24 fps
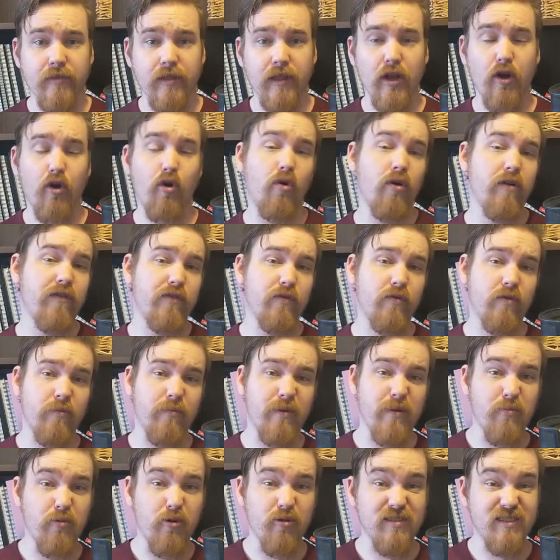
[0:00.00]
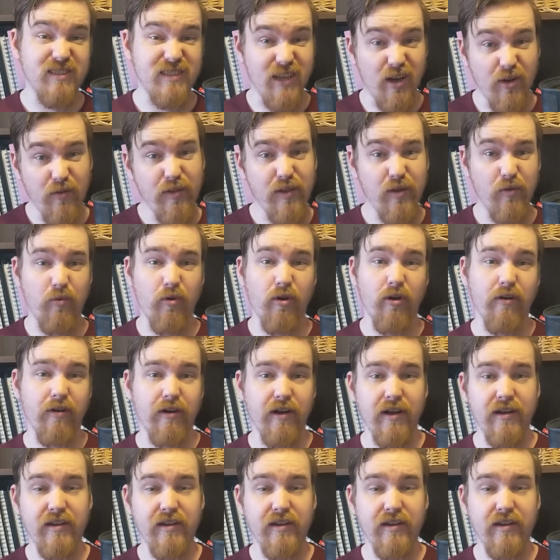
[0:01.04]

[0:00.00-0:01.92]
Or if you want to be more stealthy warrior,